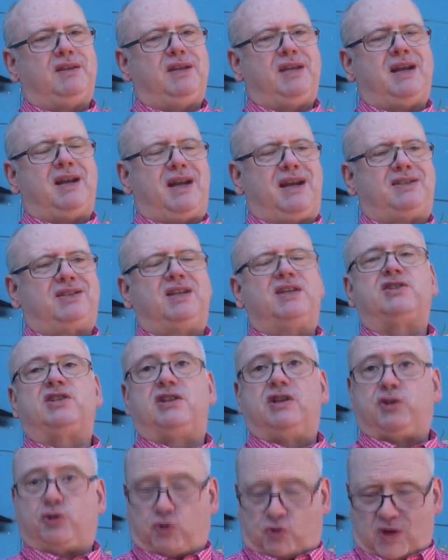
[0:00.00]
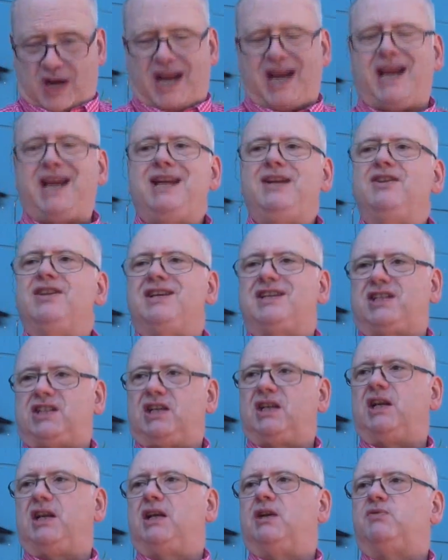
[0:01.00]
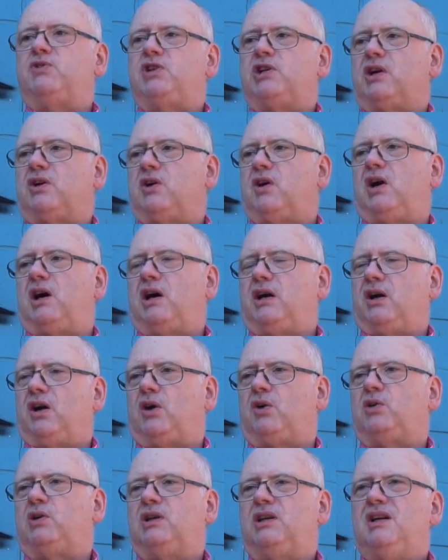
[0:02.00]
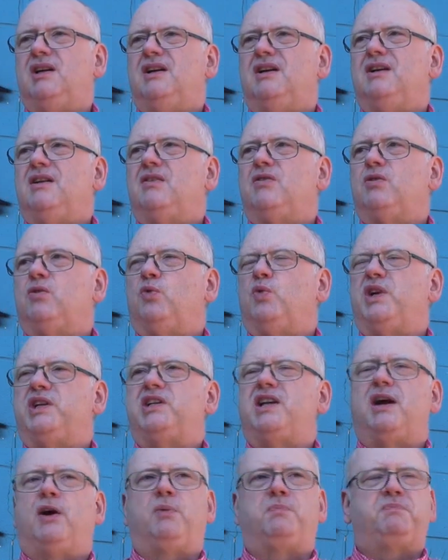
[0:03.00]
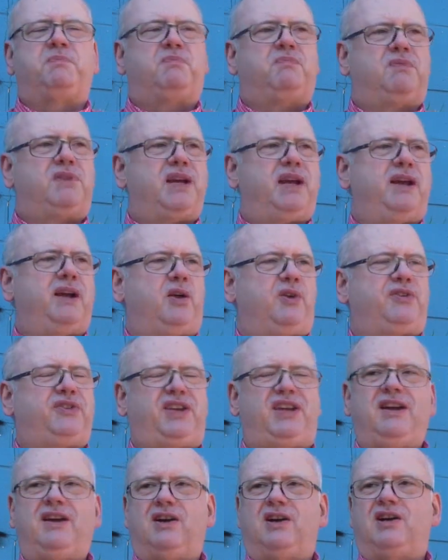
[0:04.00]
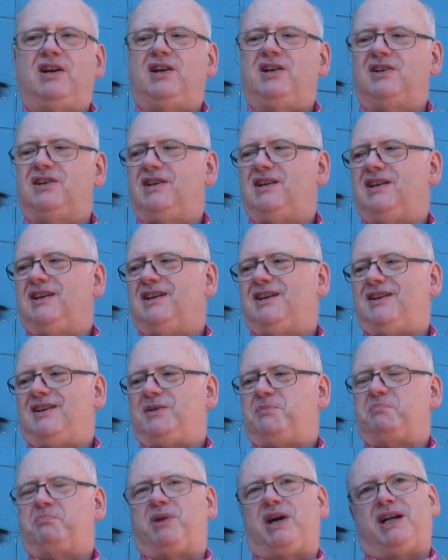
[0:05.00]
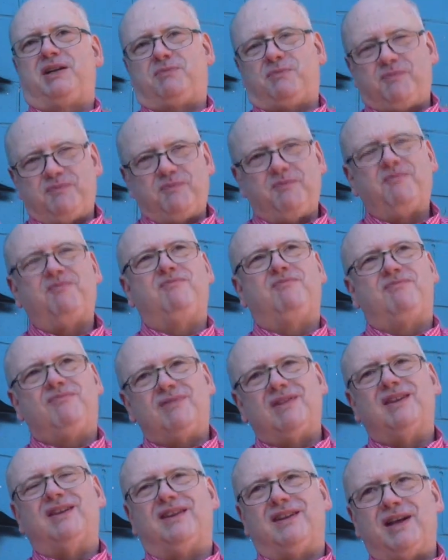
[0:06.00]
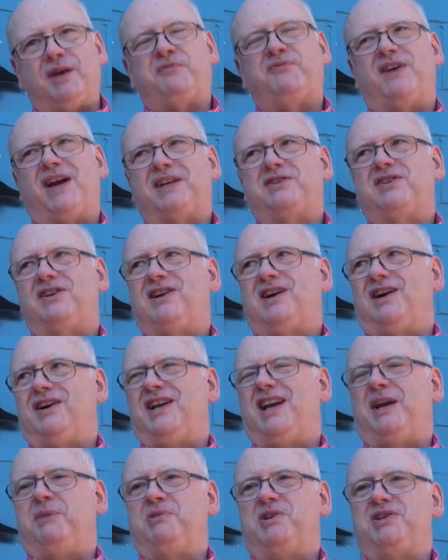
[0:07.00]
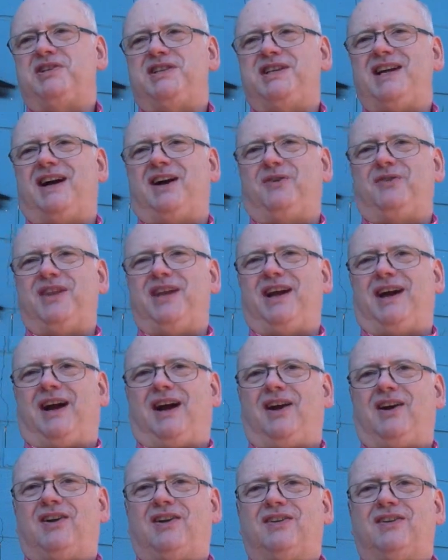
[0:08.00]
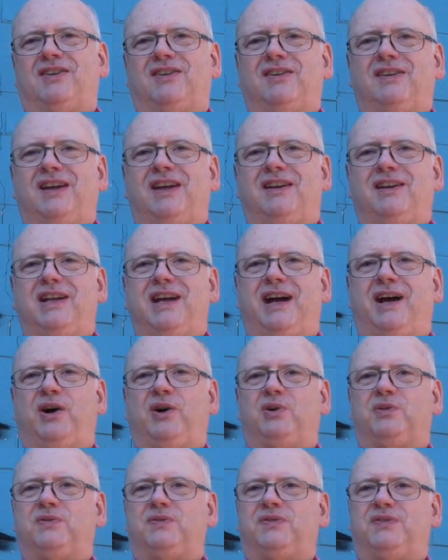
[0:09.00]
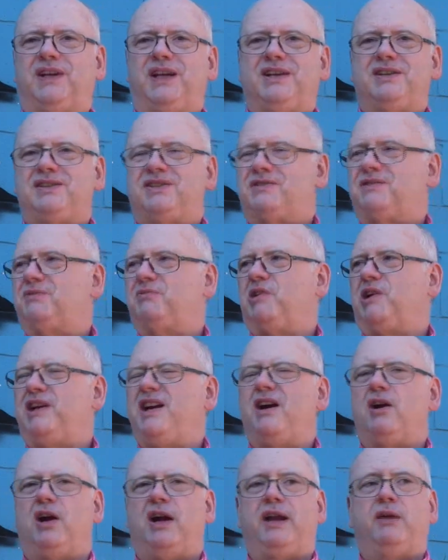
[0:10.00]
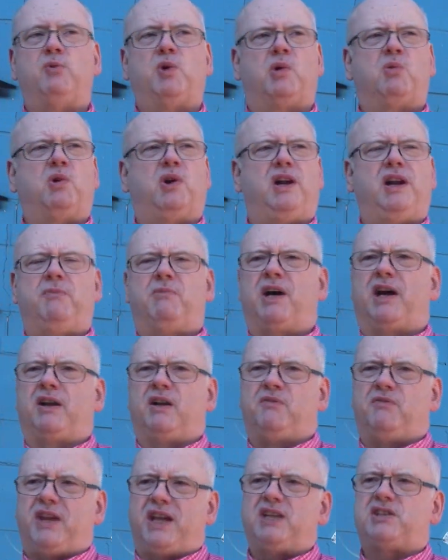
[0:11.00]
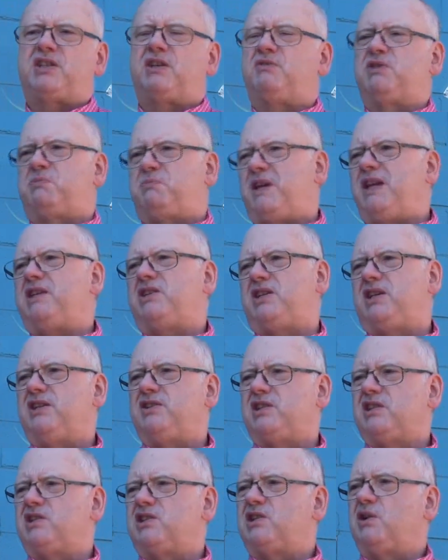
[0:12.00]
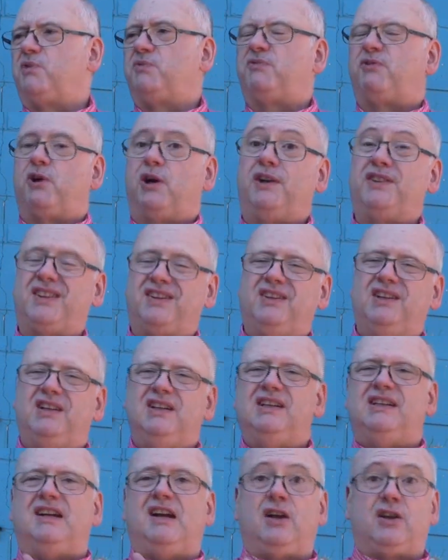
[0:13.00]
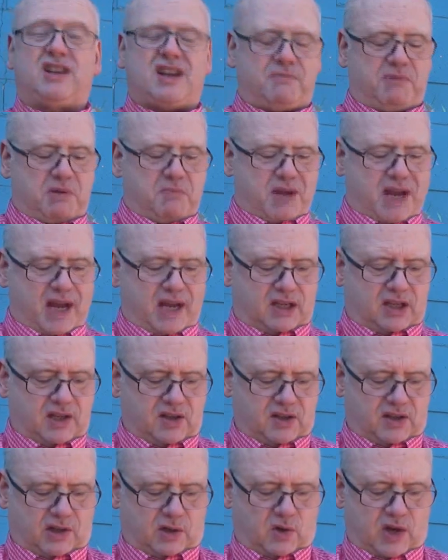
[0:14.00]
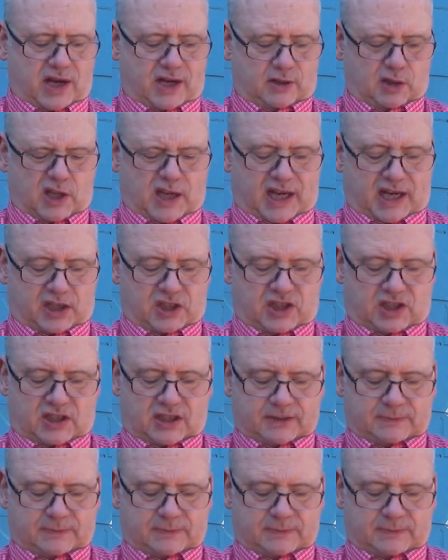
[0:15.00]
in essence, to drain the city of Chicago, which helped the health here, but affected our neighbors down there. And now, as we're hearing, we're worried about invasive species and so forth coming back into the Great Lakes.